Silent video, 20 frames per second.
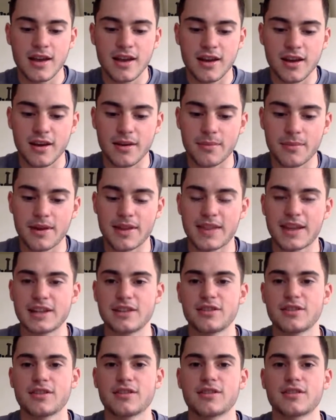And then
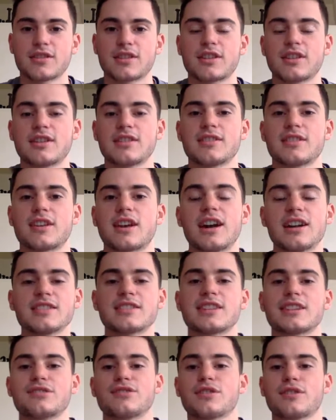your
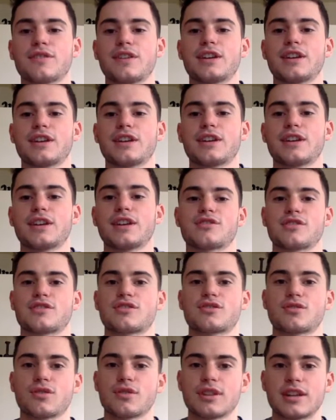concentric phase, which
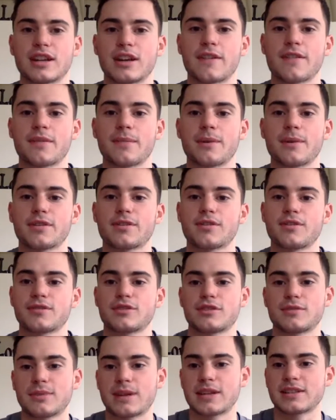is the shortening of the
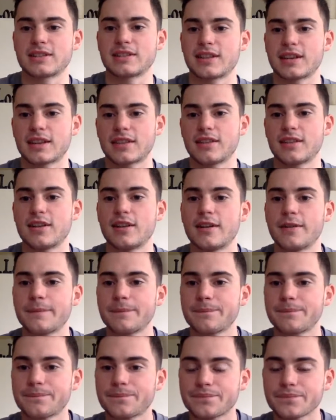muscle, which is basically like
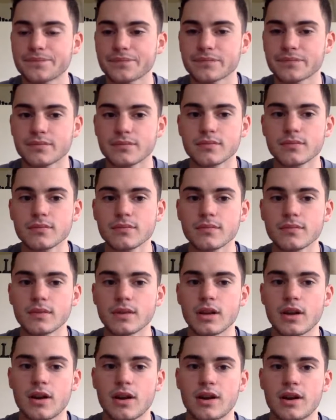the
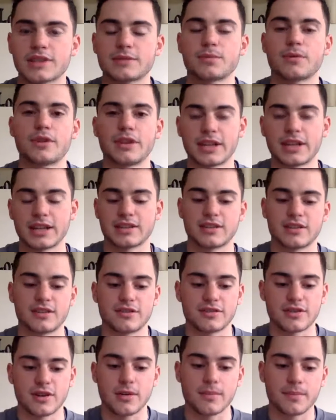exploding into the
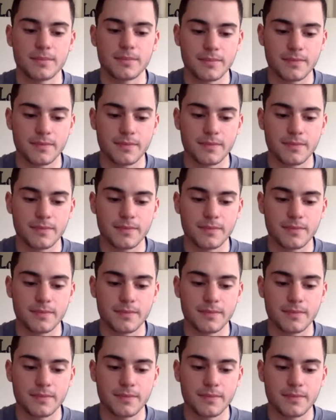jump.